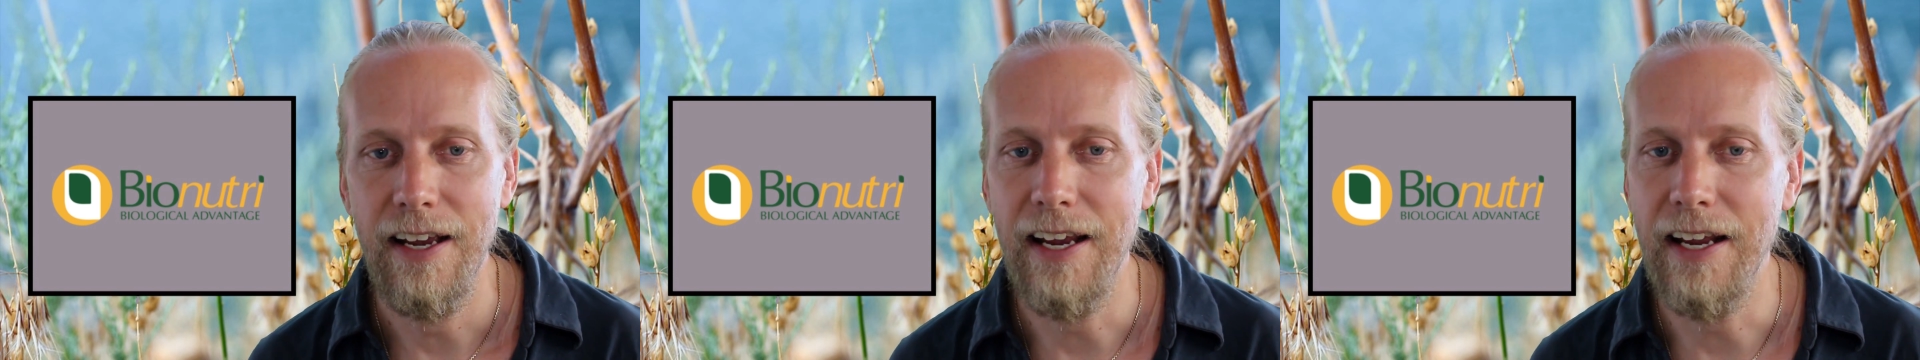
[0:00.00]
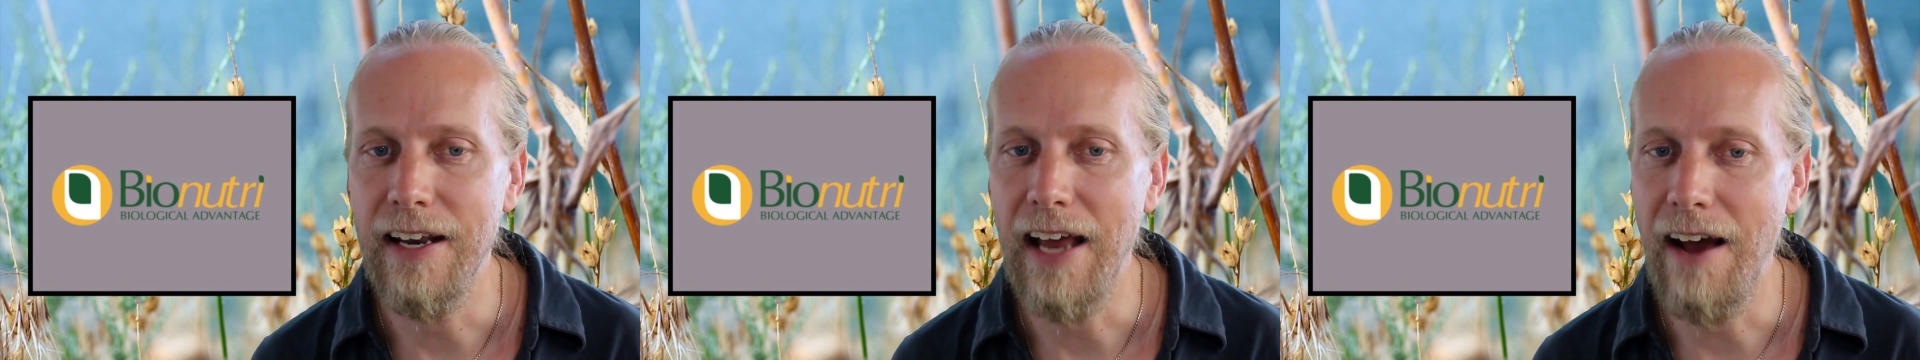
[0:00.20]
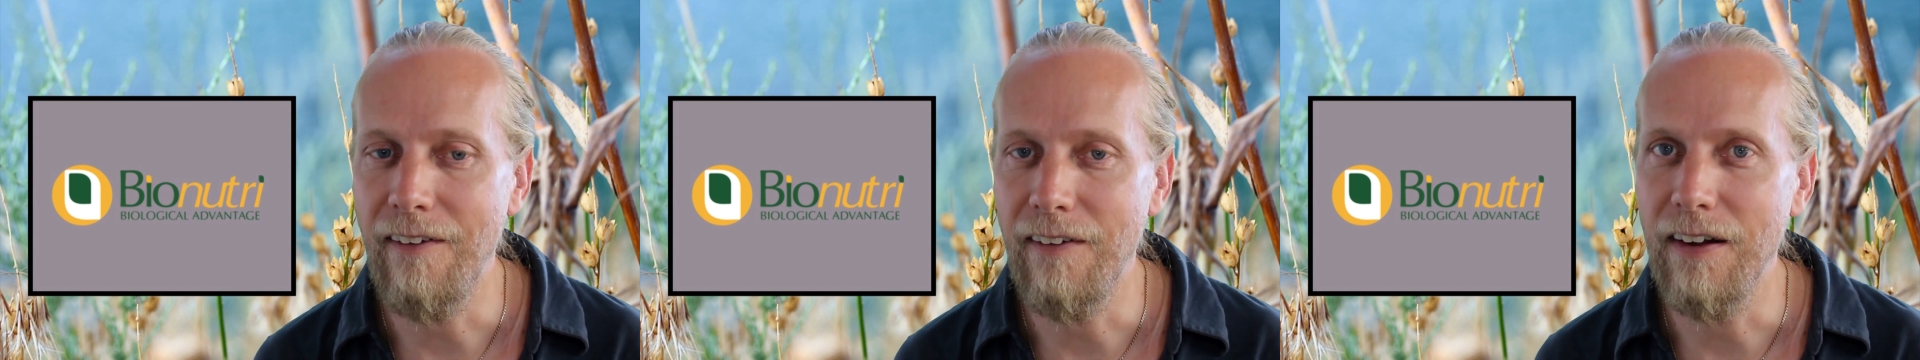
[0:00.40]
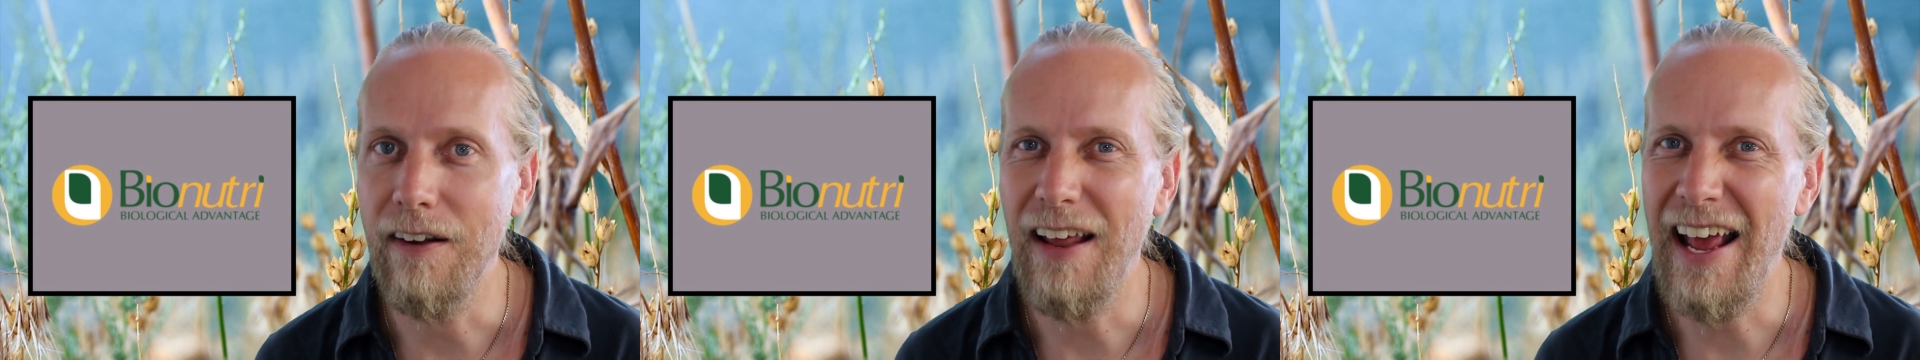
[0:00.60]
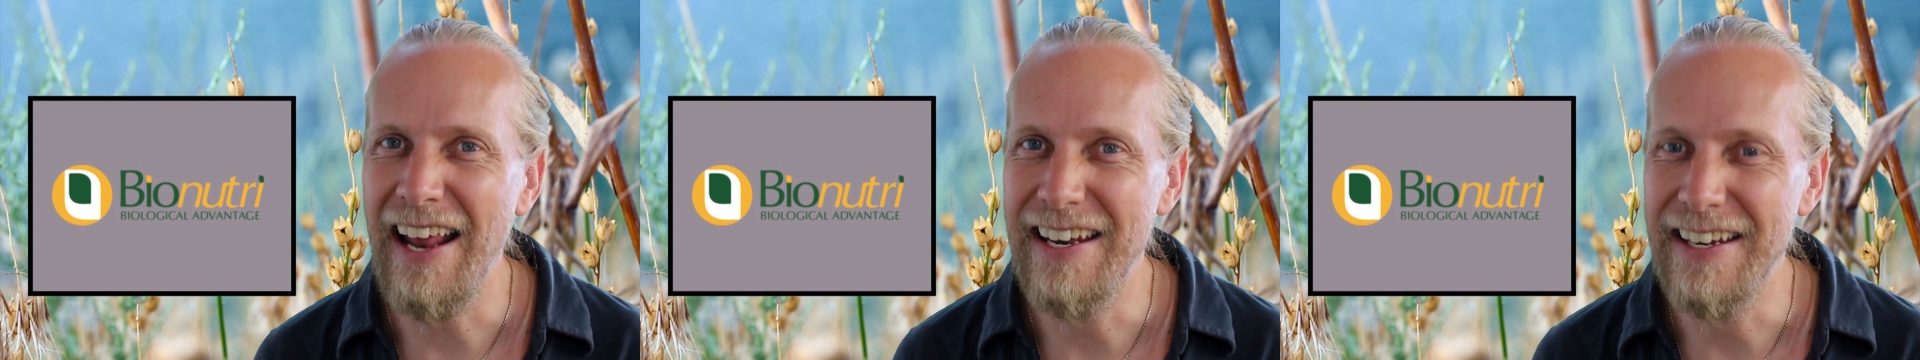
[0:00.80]
in our
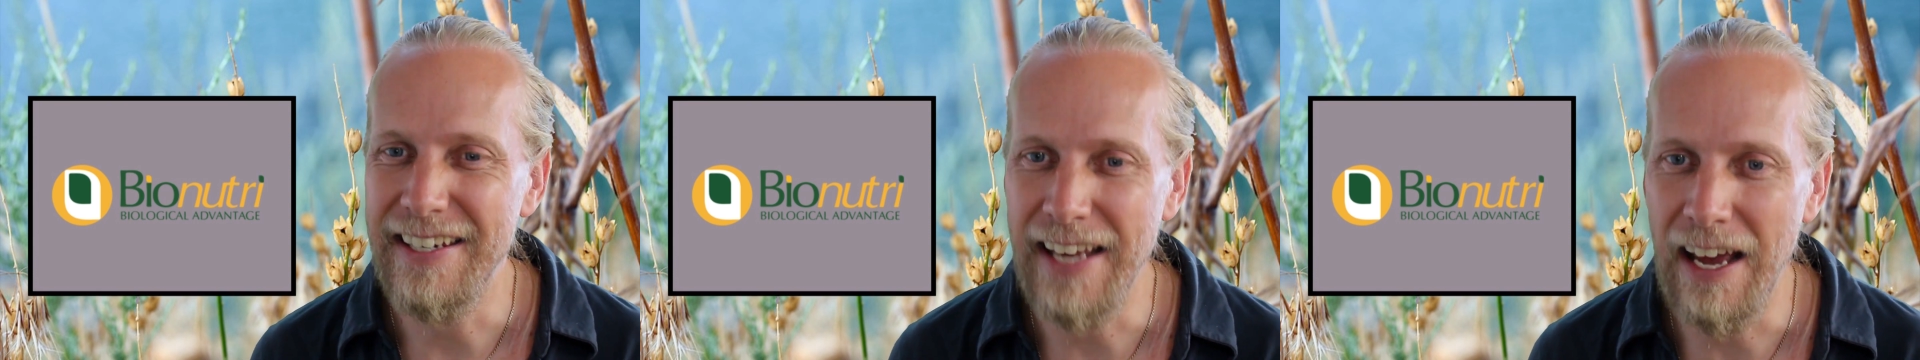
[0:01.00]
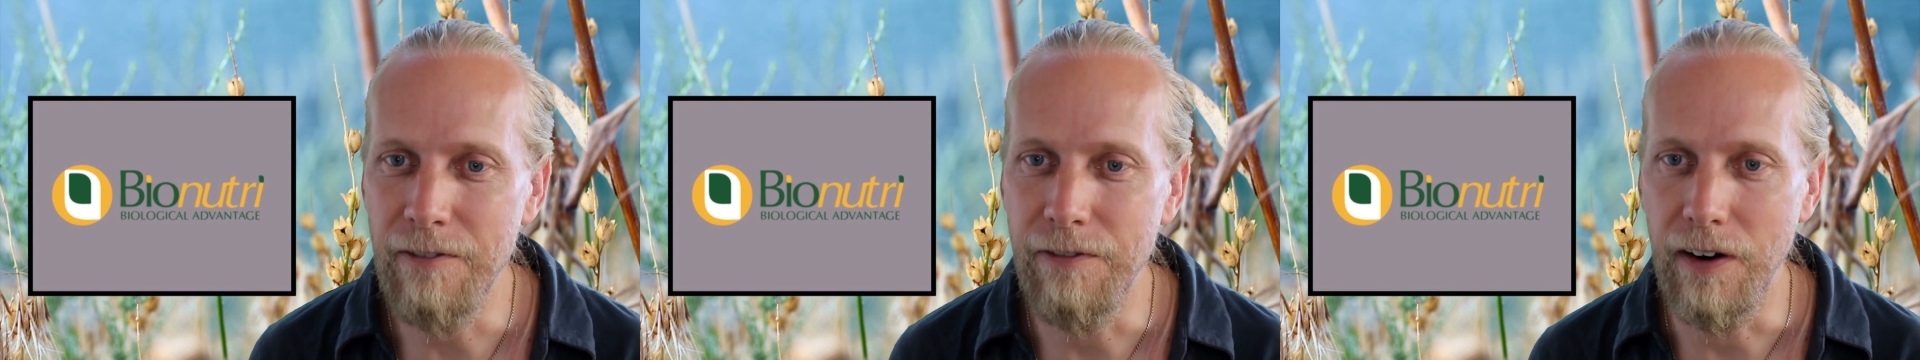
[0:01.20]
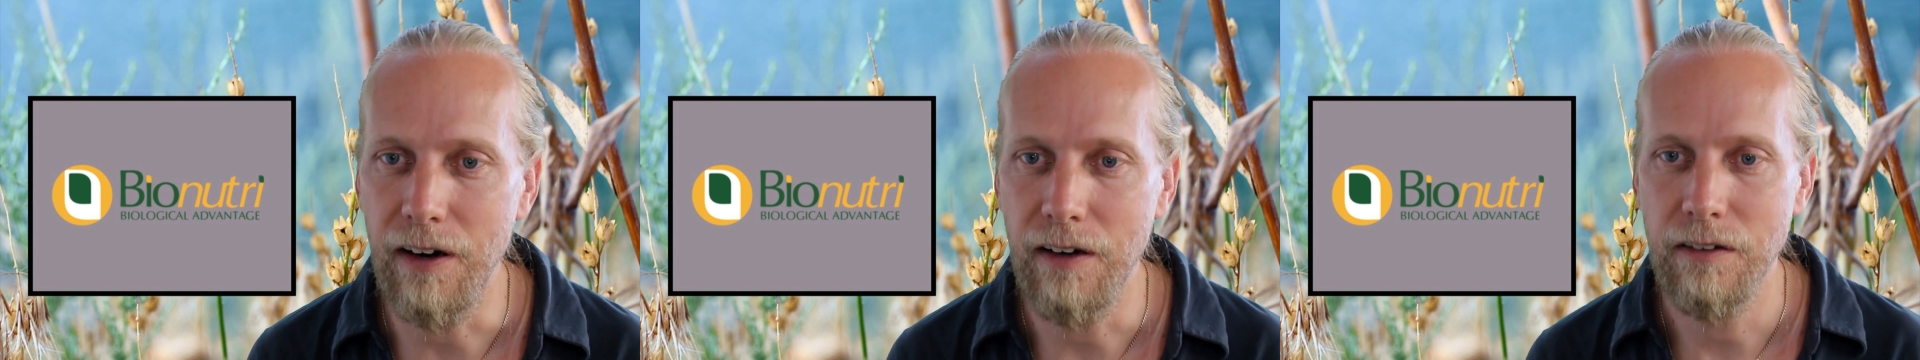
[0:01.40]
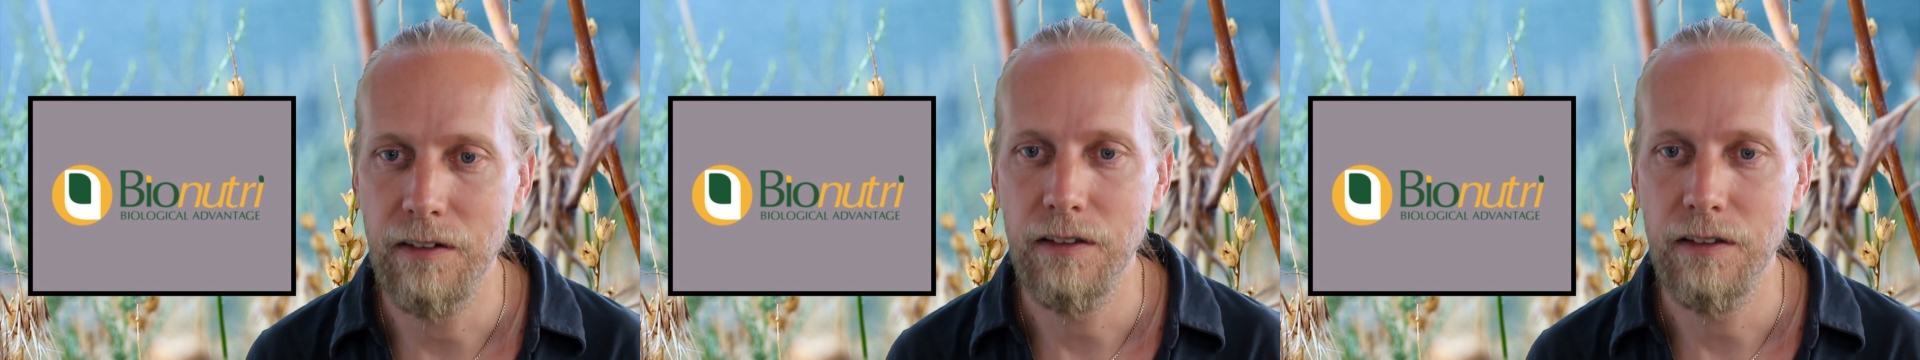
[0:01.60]
endeavour